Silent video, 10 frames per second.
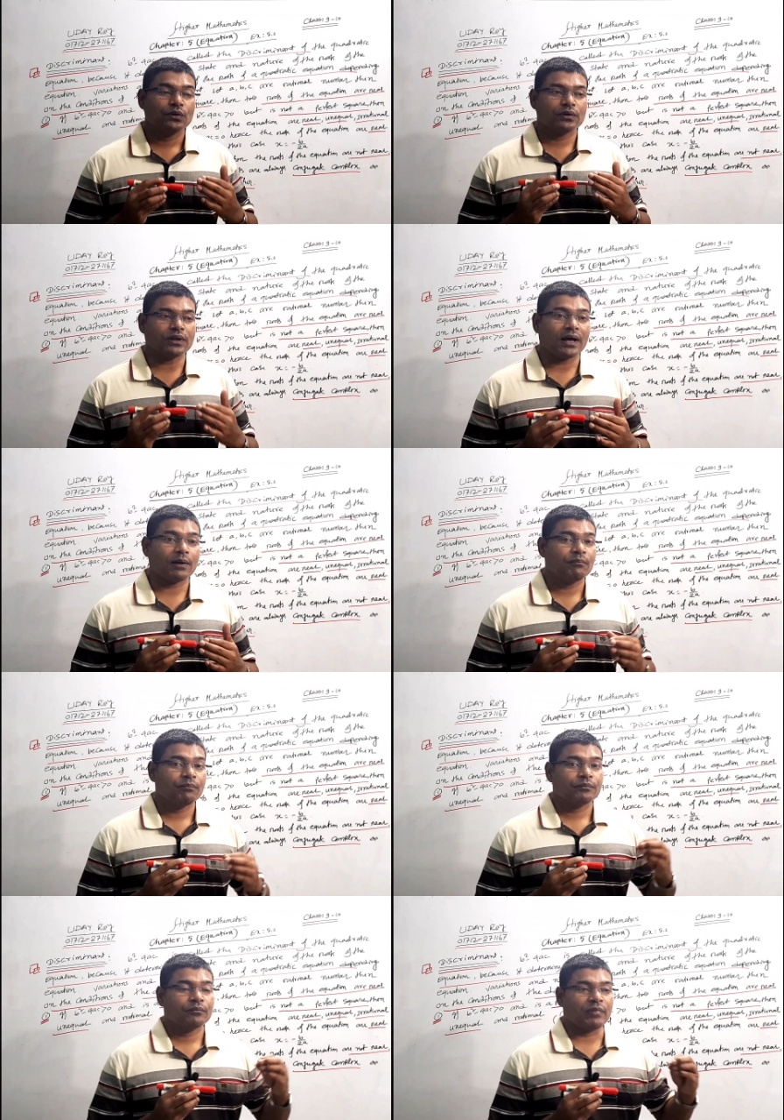the
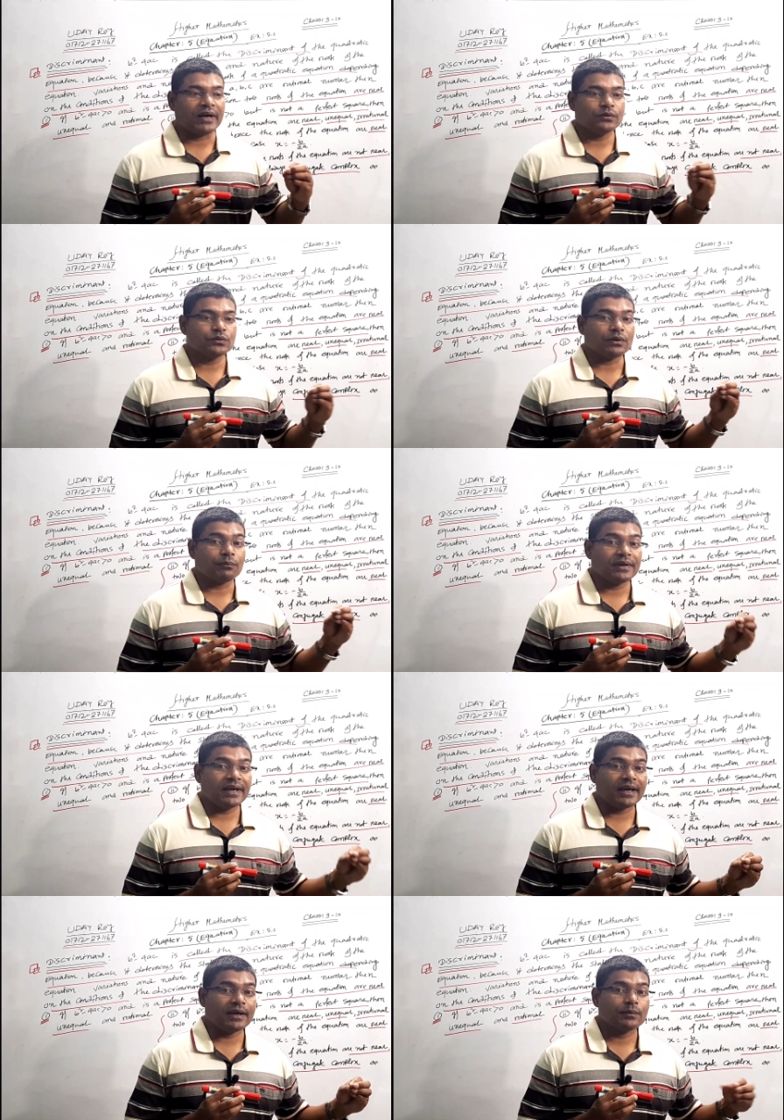values of
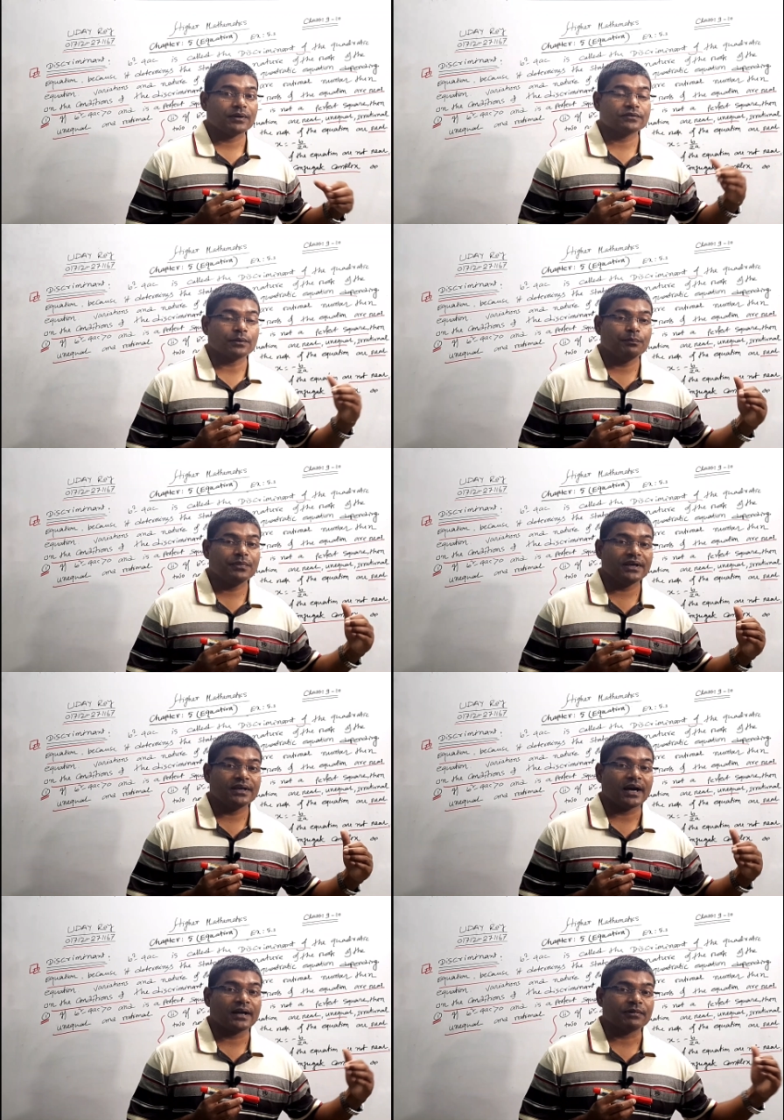a, values of
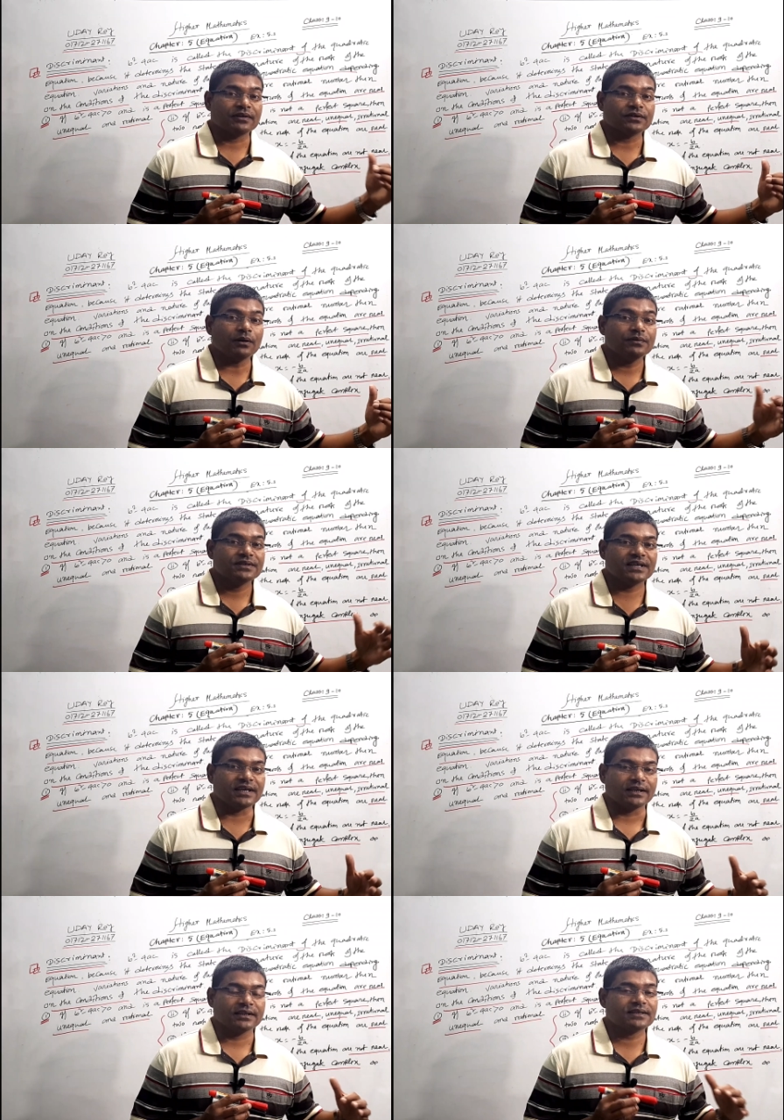b and values of
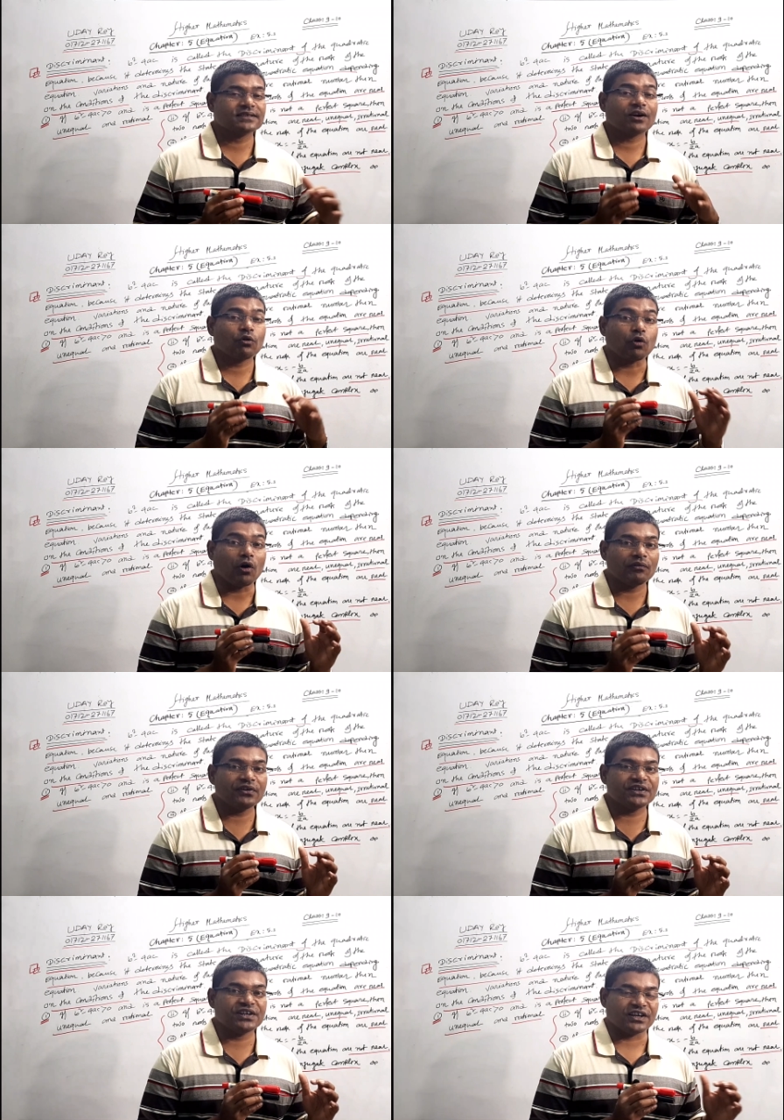c. That's the
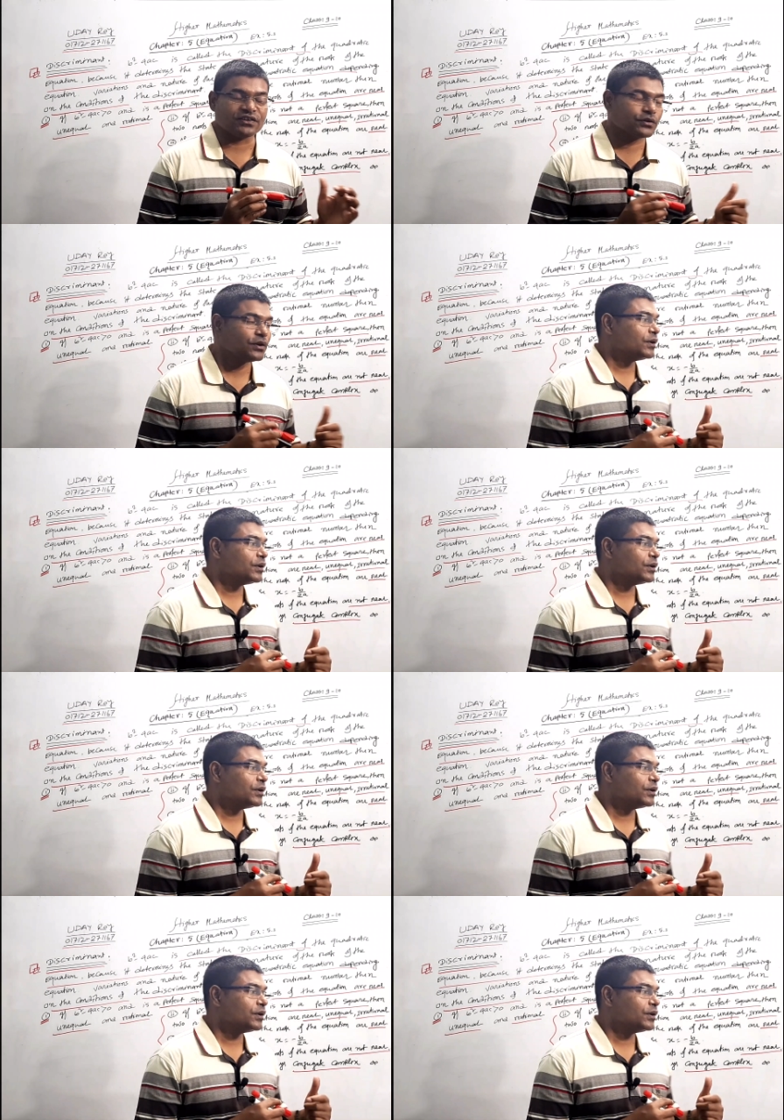coefficient.